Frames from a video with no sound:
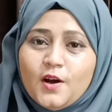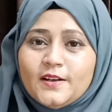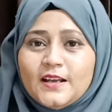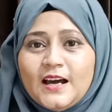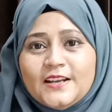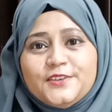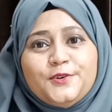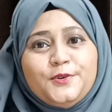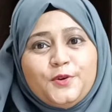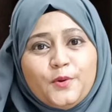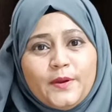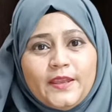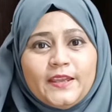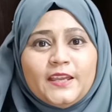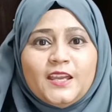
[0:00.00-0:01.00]
are you
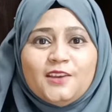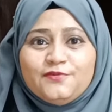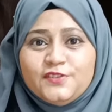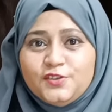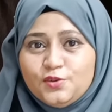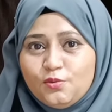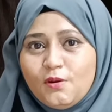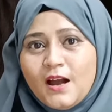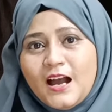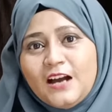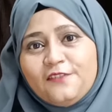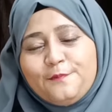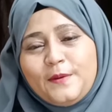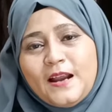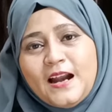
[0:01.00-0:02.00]
doing? If you
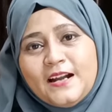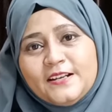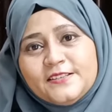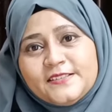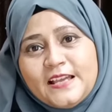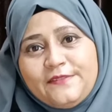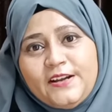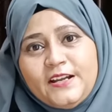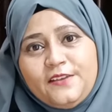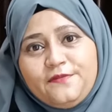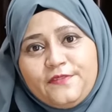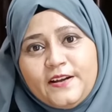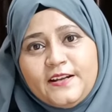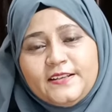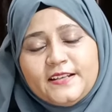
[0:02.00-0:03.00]
have planned 7
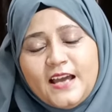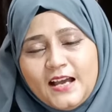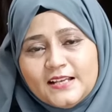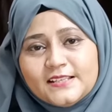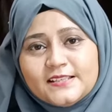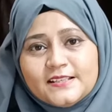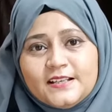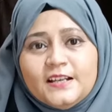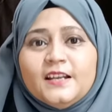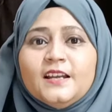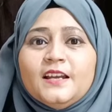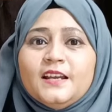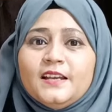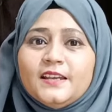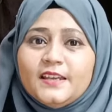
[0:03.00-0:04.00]
different tasks,
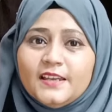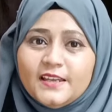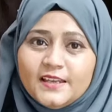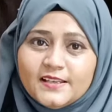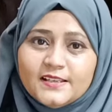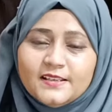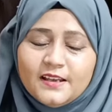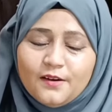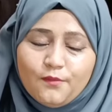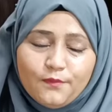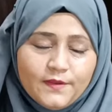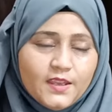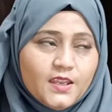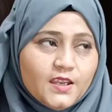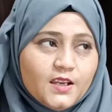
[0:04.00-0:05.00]
in a
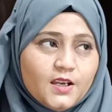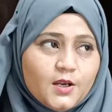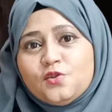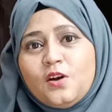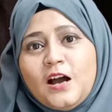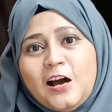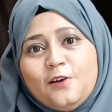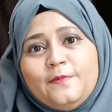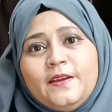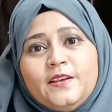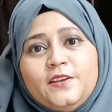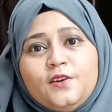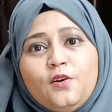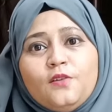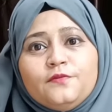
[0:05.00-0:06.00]
week, so how
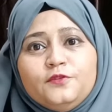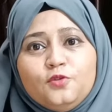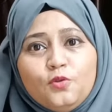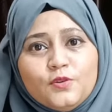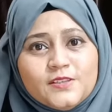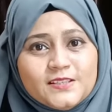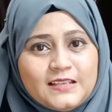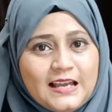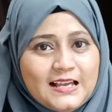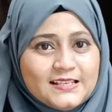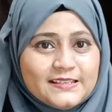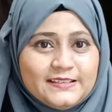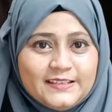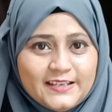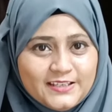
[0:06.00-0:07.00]
many of those
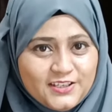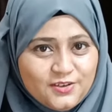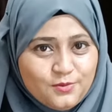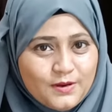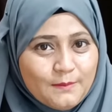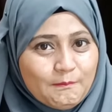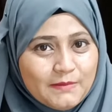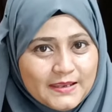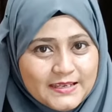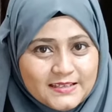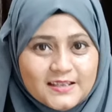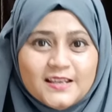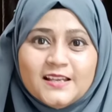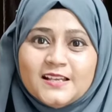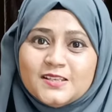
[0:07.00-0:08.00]
tasks did you
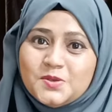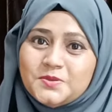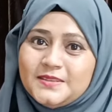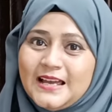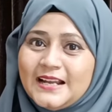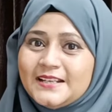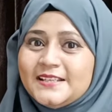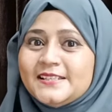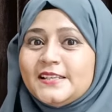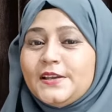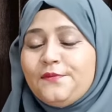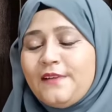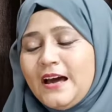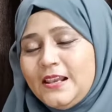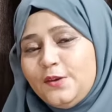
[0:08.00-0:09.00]
complete? So that is
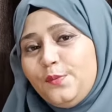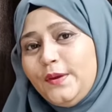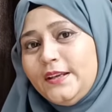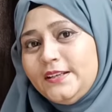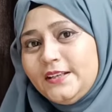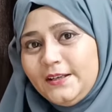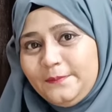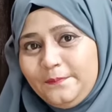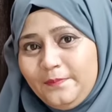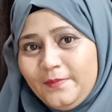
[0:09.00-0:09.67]
evaluating.